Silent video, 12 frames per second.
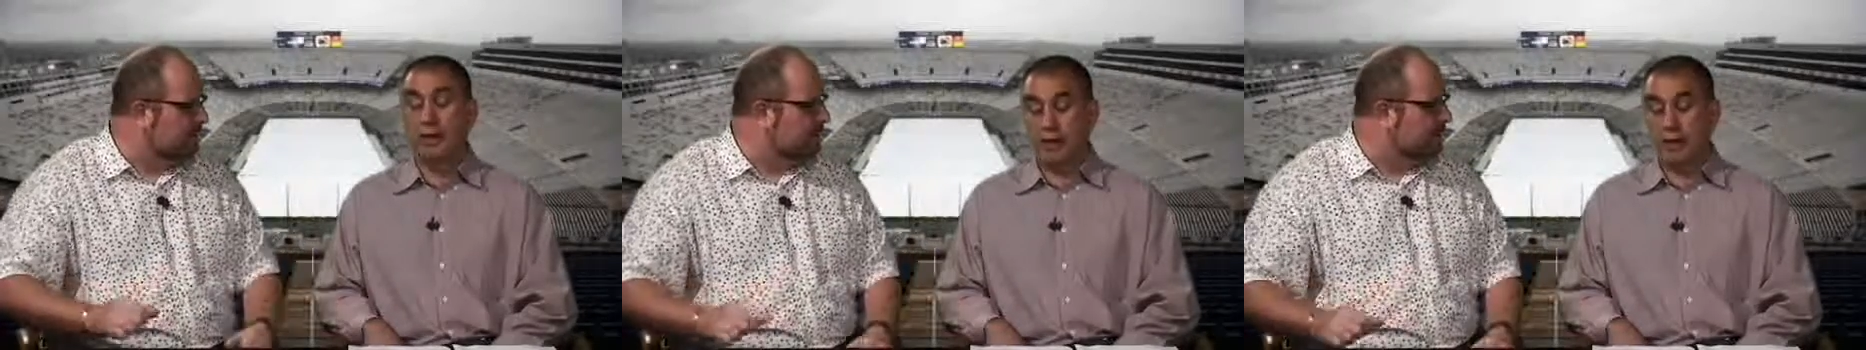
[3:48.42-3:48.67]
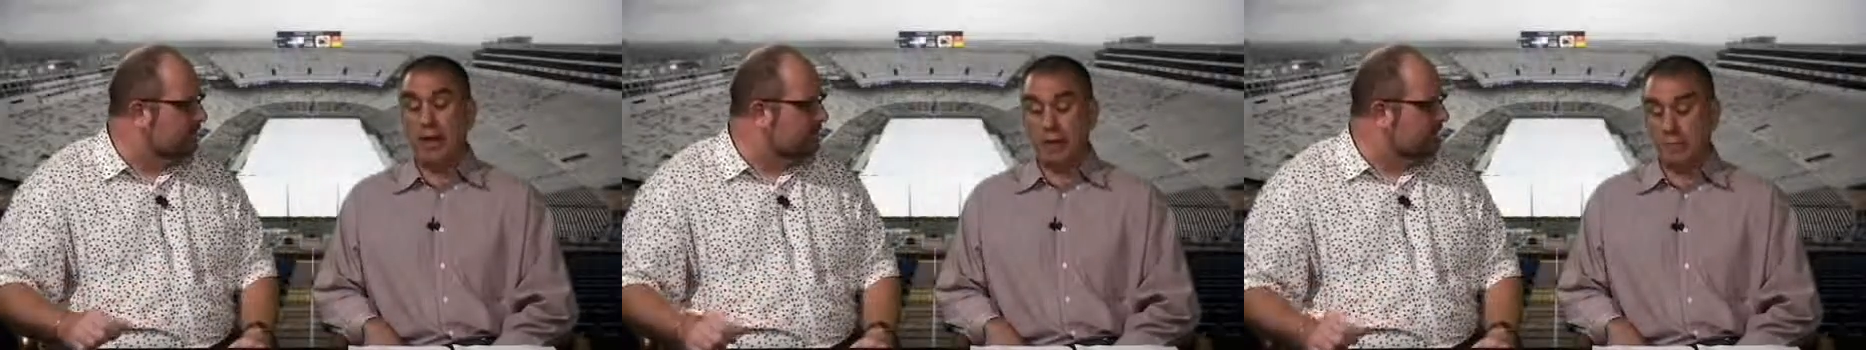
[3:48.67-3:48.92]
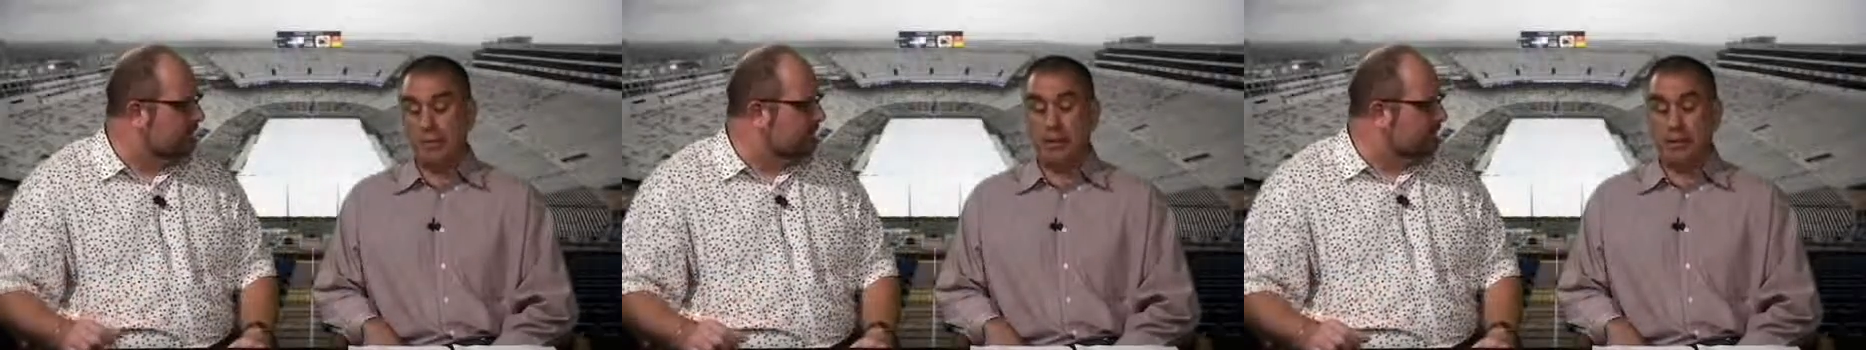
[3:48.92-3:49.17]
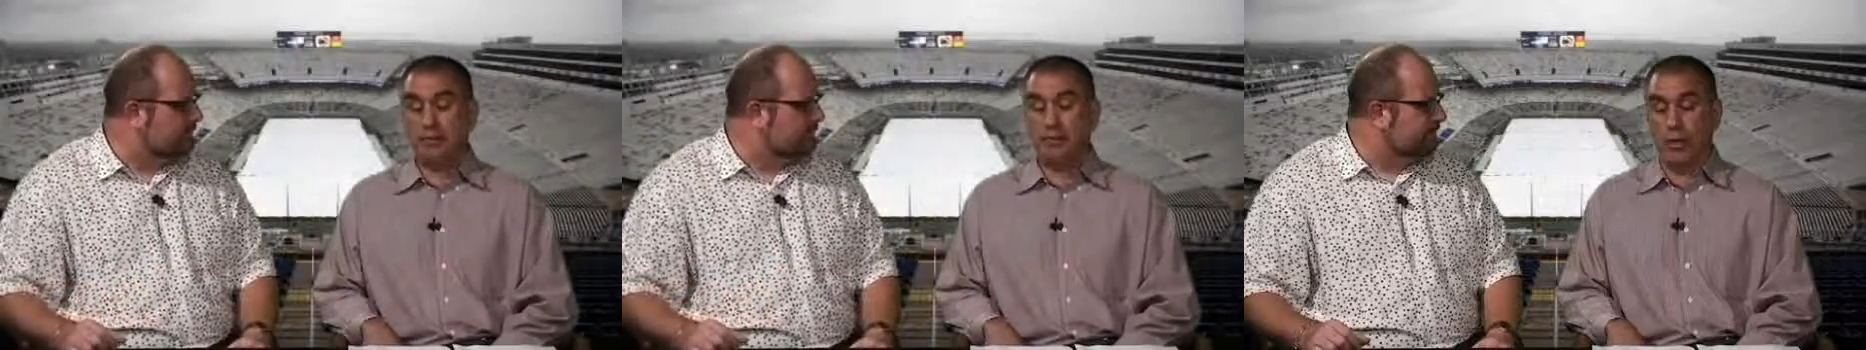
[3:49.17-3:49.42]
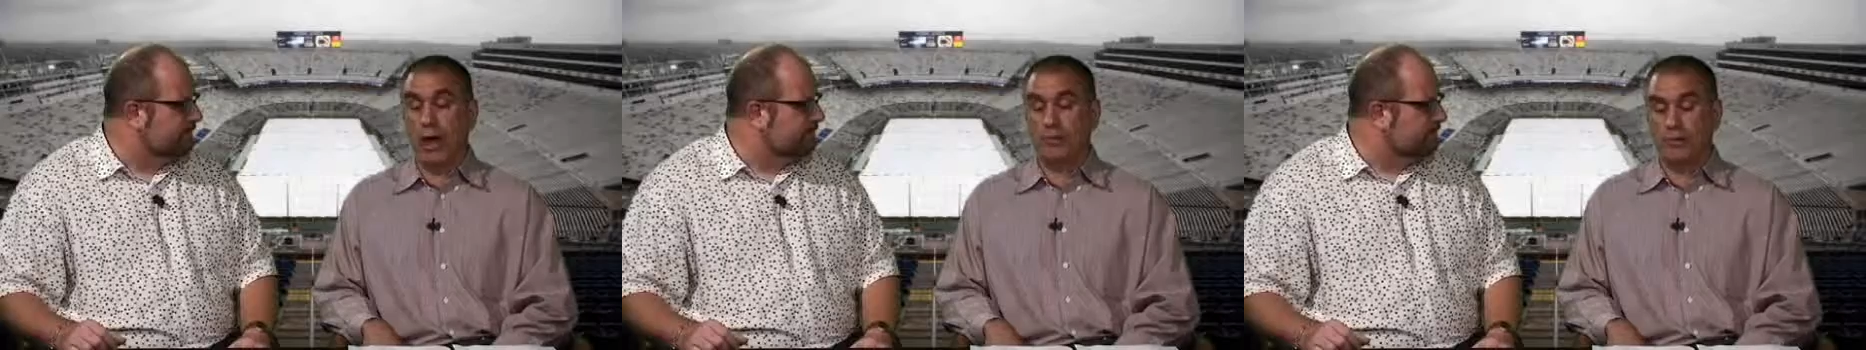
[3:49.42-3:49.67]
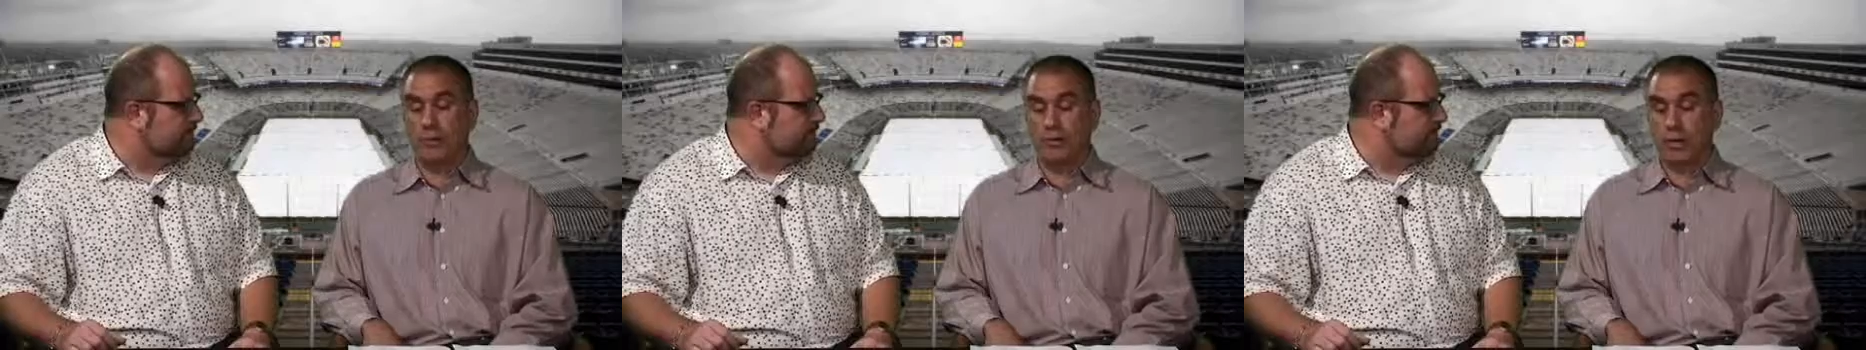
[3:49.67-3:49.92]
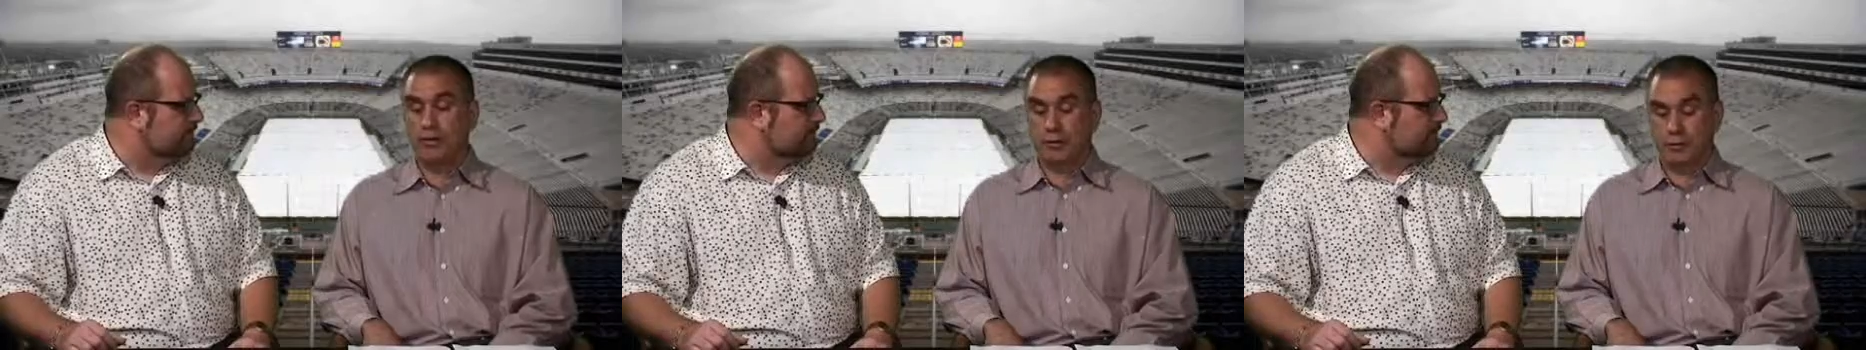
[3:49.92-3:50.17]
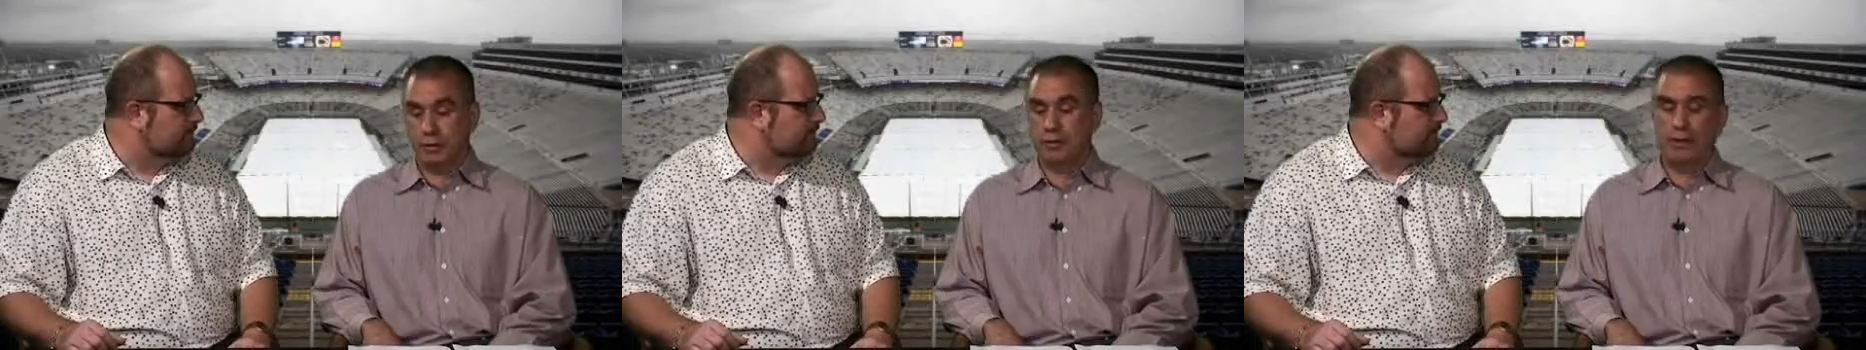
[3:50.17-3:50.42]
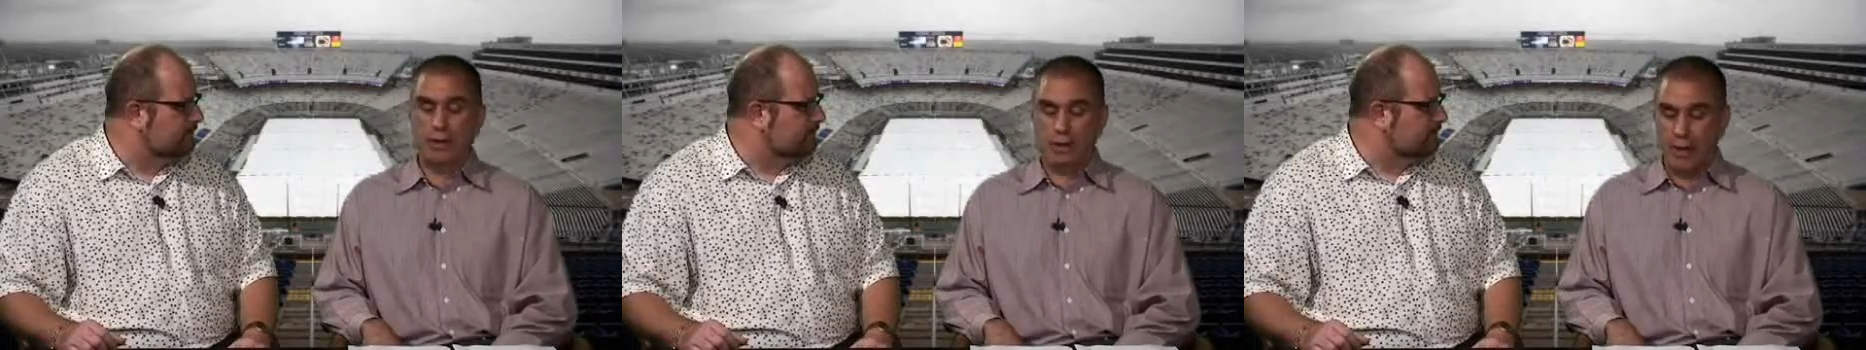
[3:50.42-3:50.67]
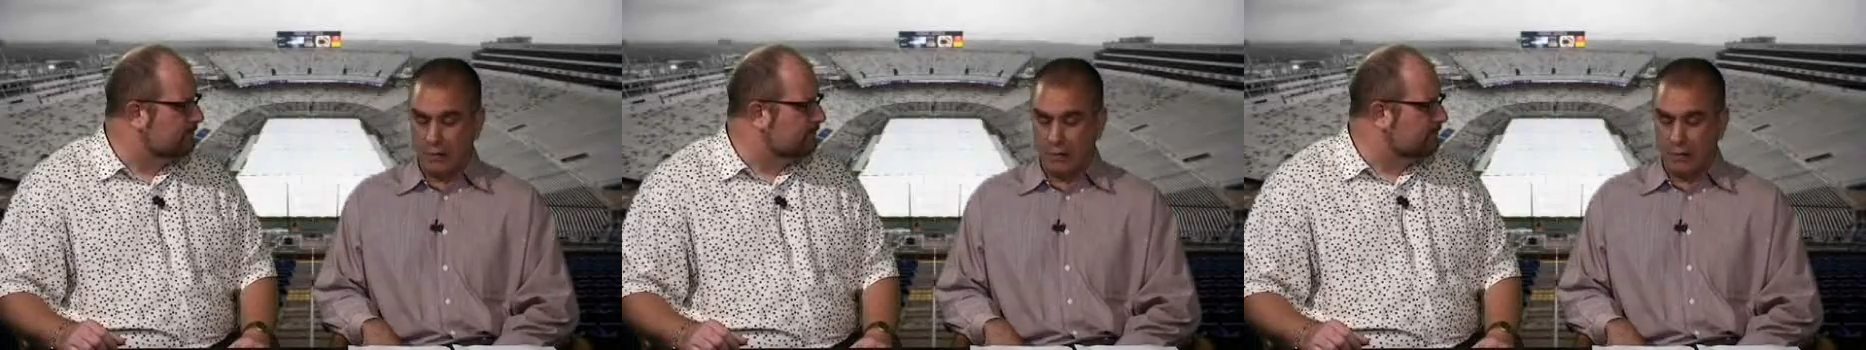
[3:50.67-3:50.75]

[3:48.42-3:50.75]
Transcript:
Speaker 1: so, and, and, maybe throughout the year. I think they're going to play a